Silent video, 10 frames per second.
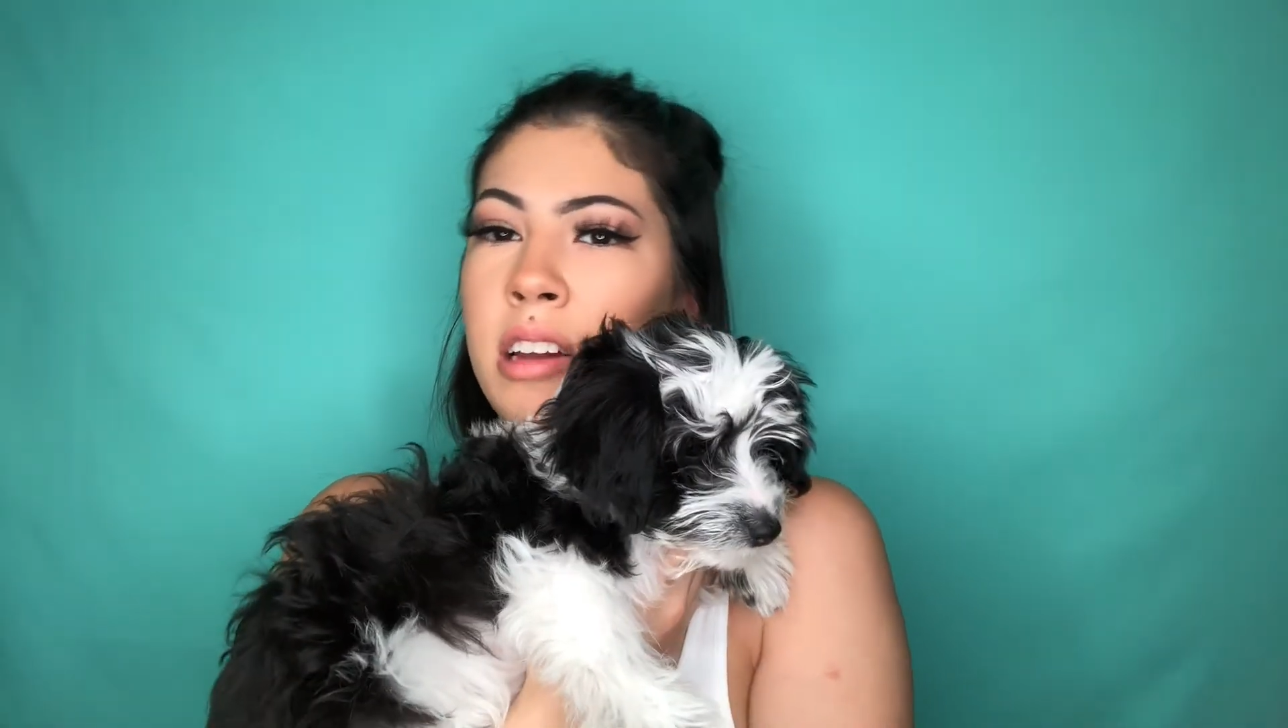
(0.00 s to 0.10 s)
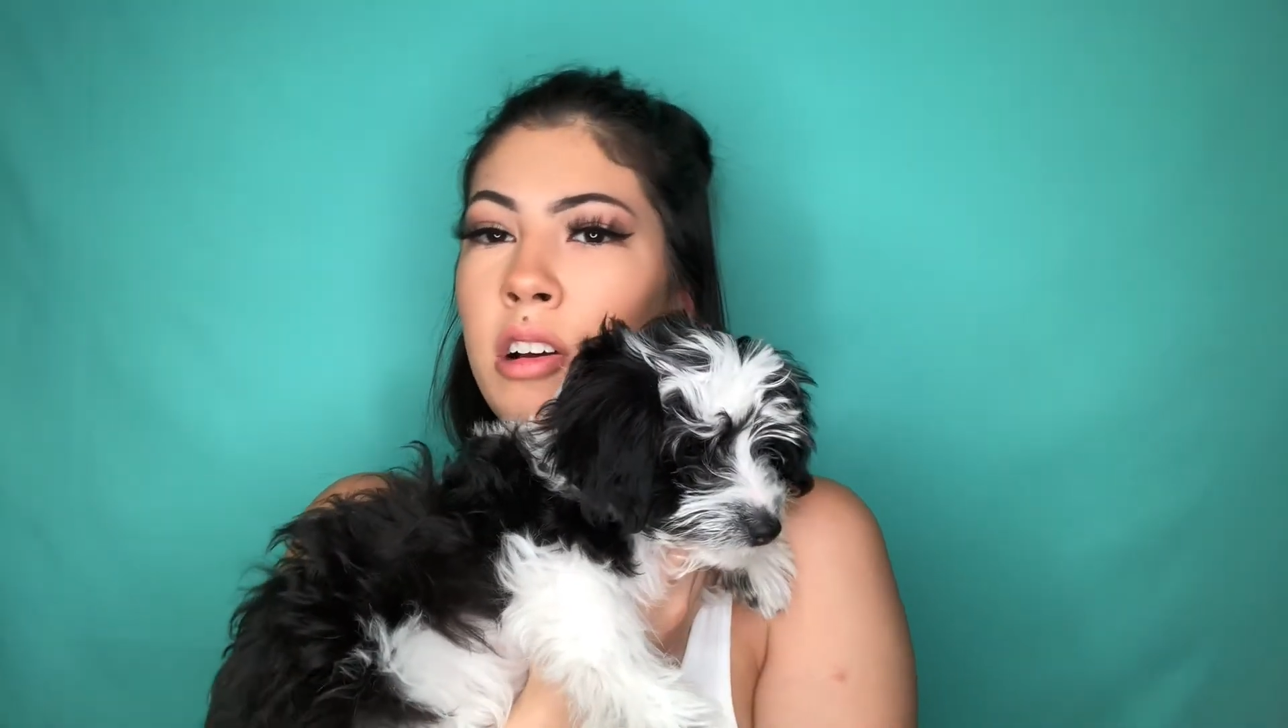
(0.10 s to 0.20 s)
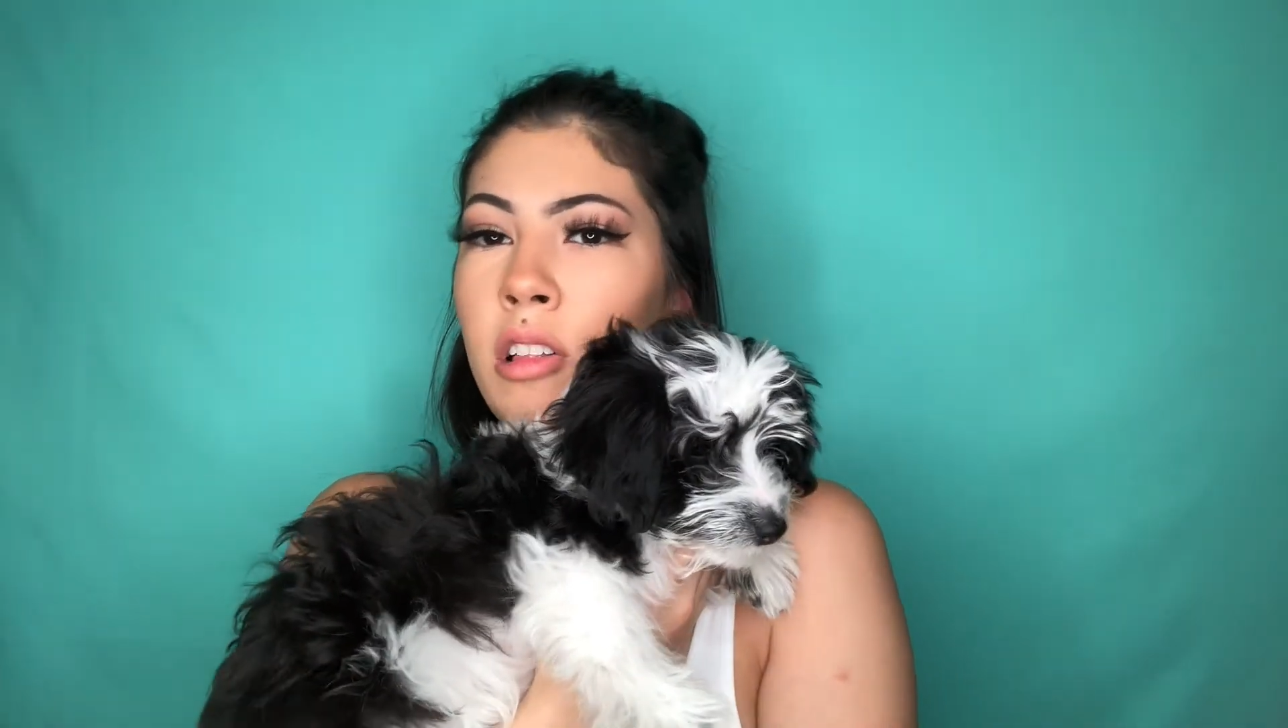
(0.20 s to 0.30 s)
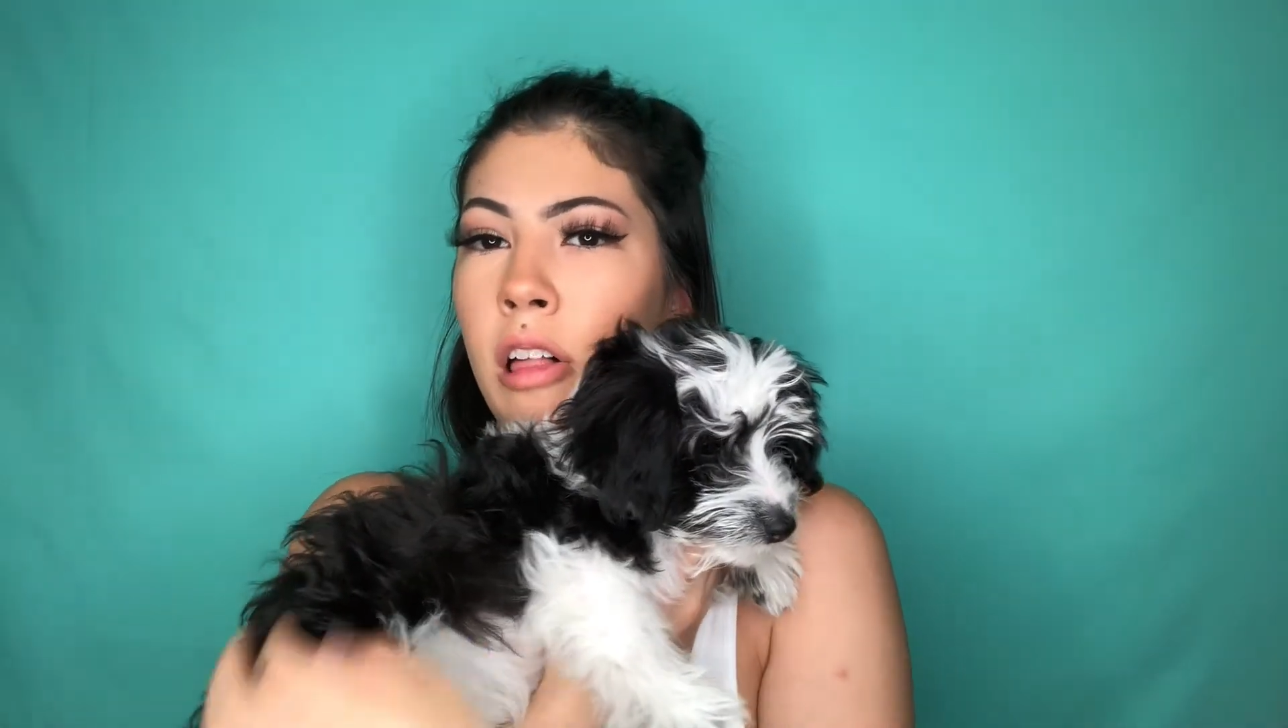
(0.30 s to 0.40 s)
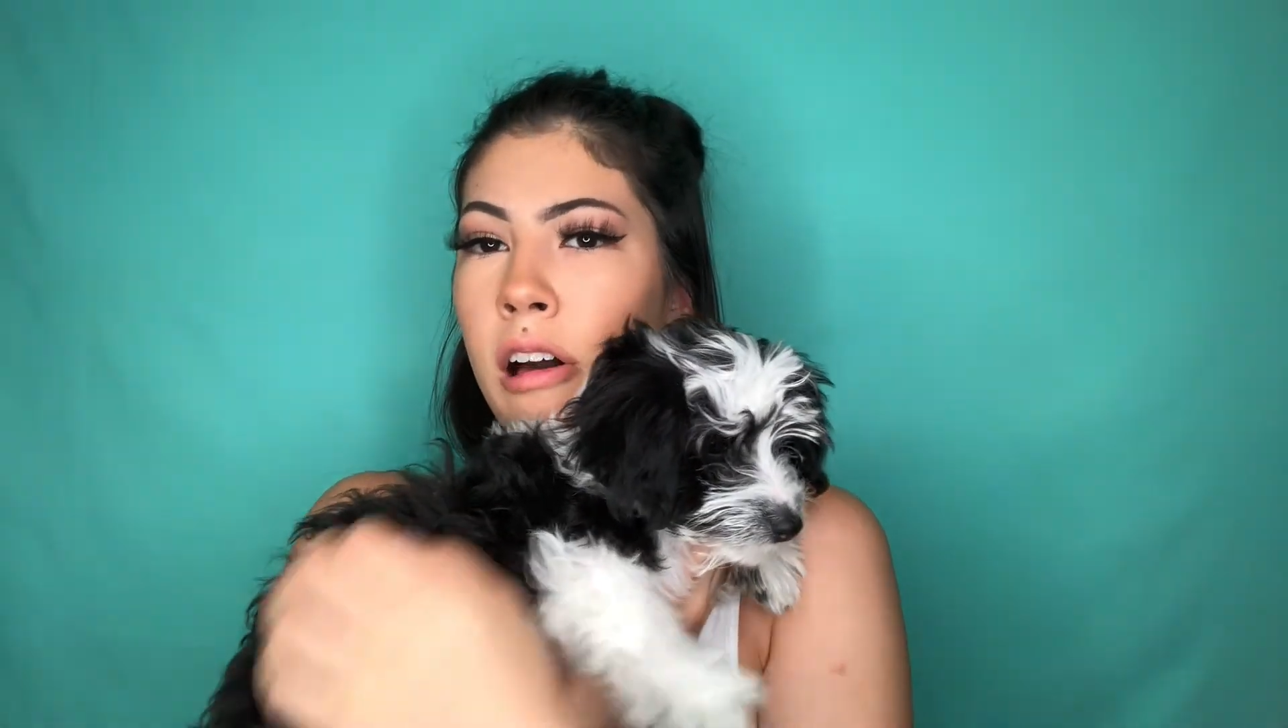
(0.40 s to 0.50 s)

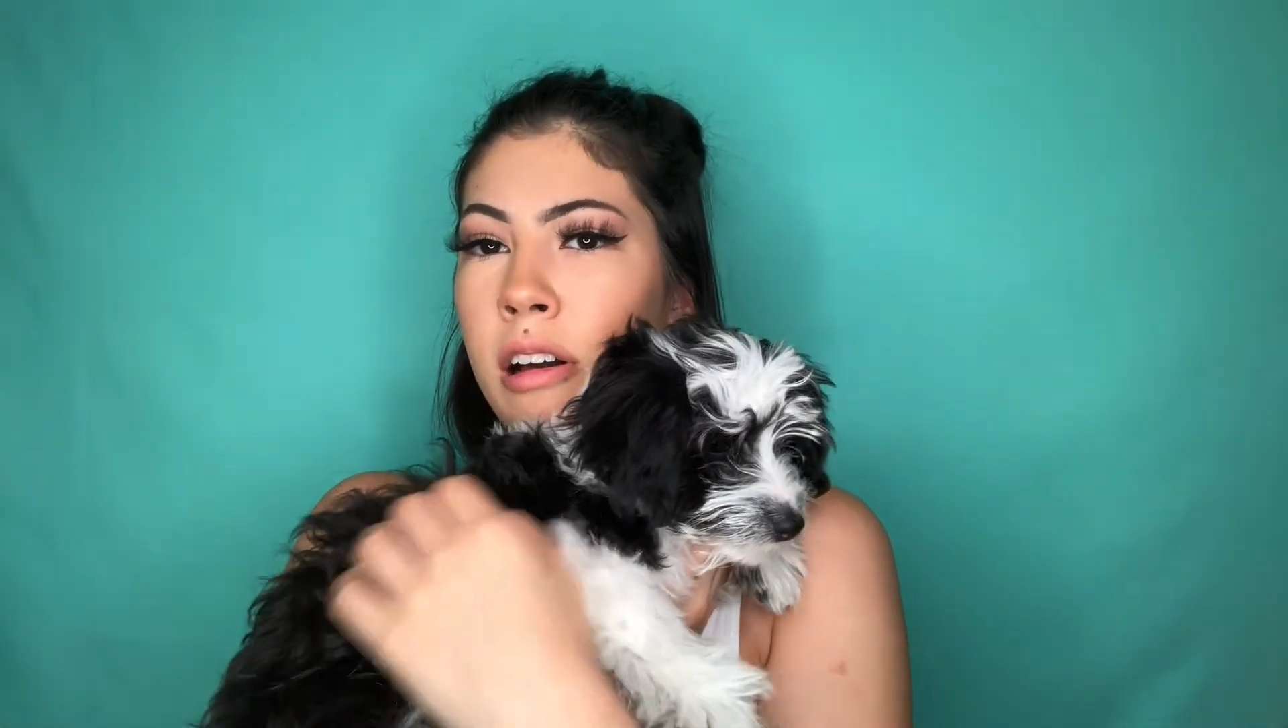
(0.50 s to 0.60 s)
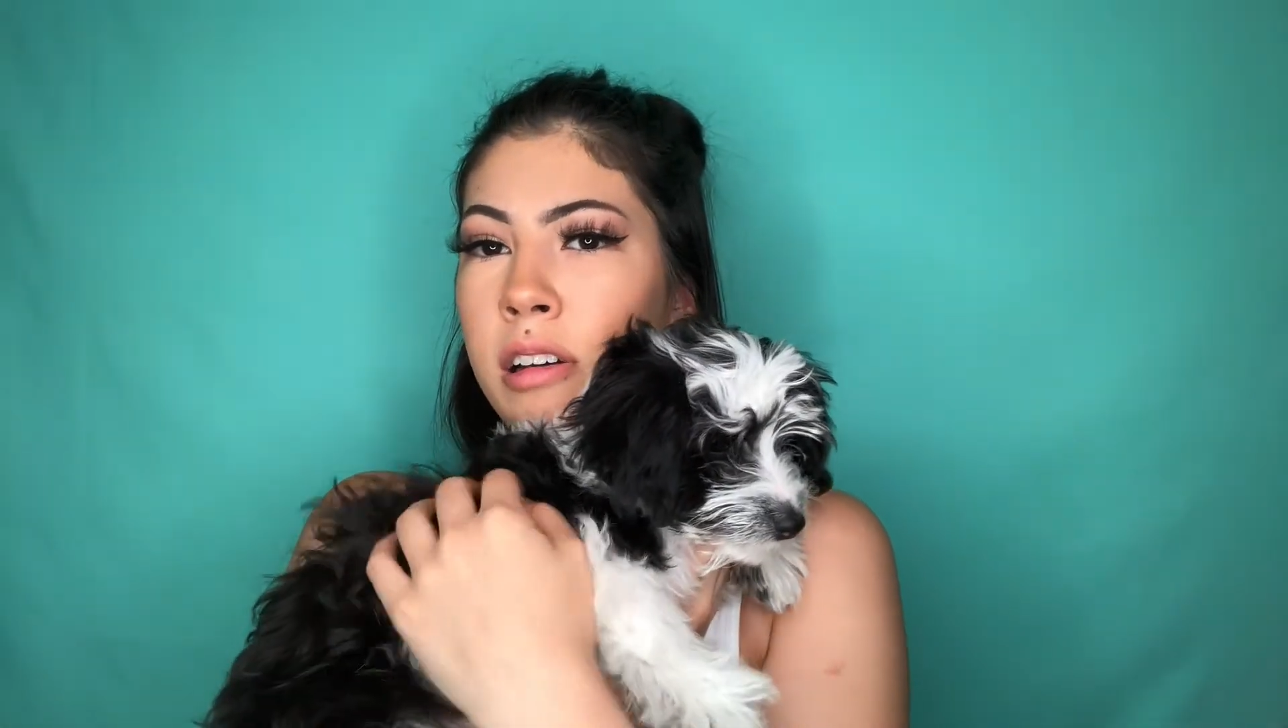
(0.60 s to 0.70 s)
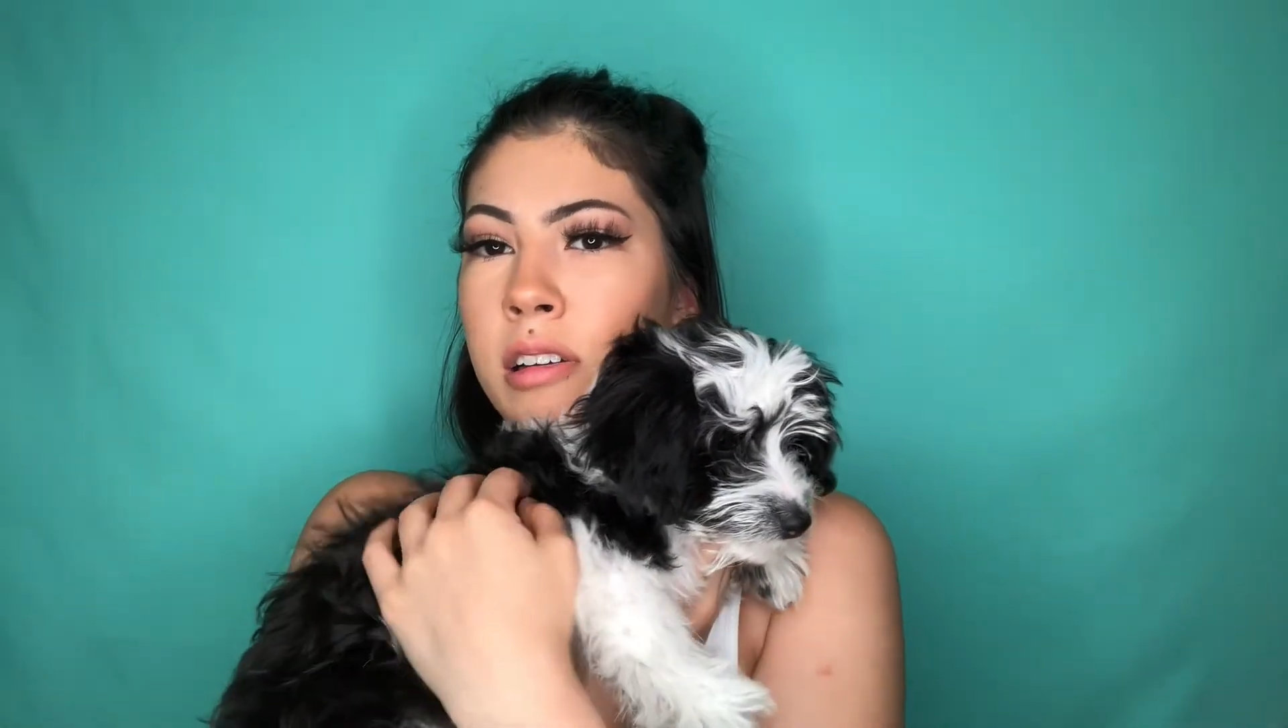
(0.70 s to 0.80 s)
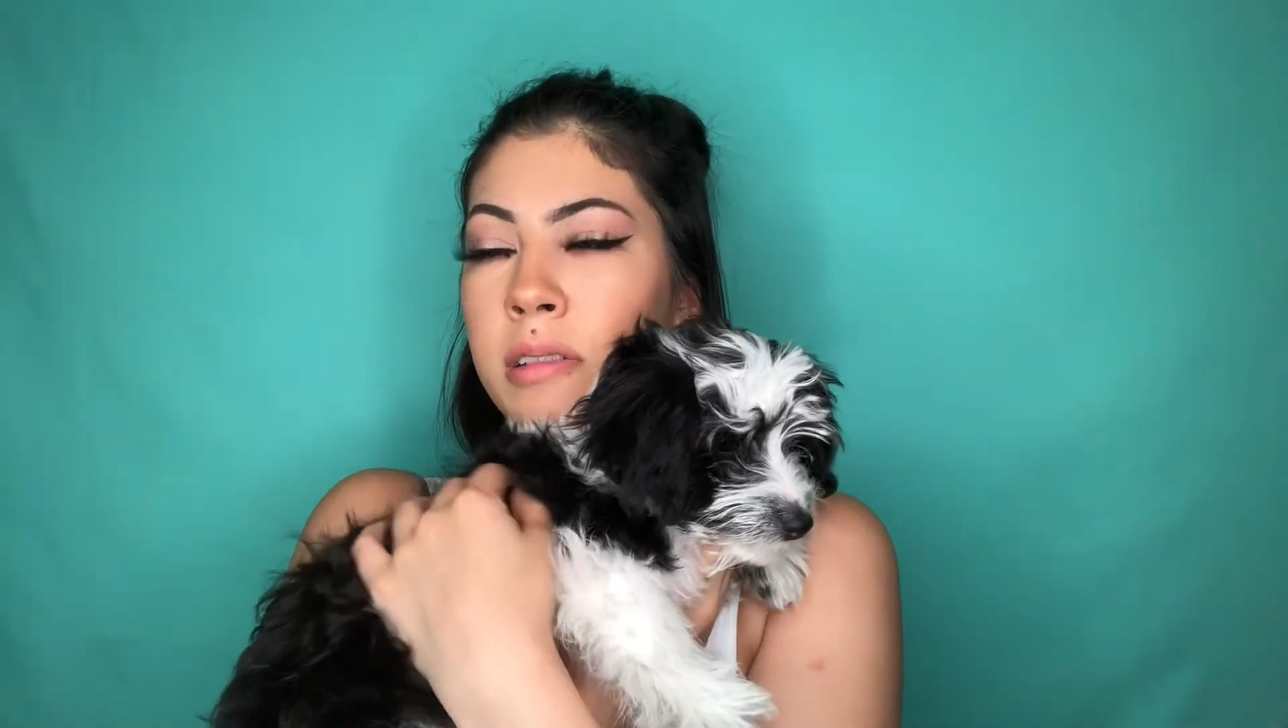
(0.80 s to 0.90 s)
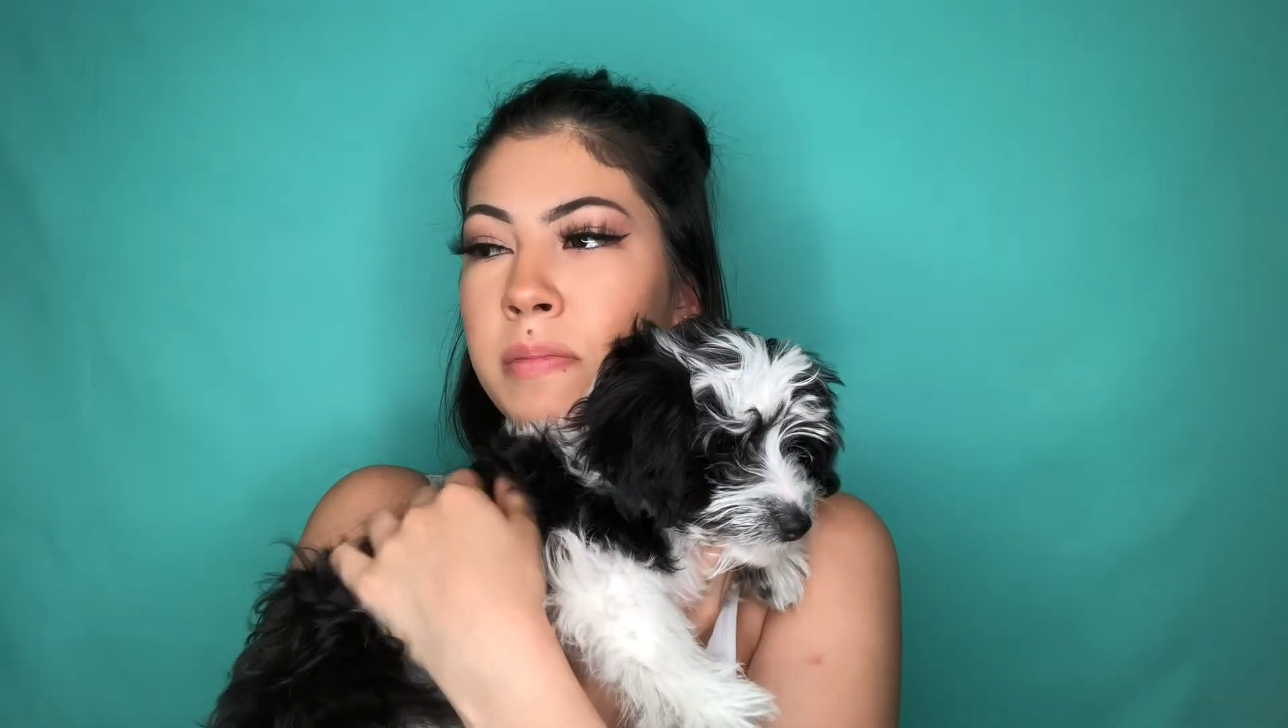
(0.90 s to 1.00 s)
o'clock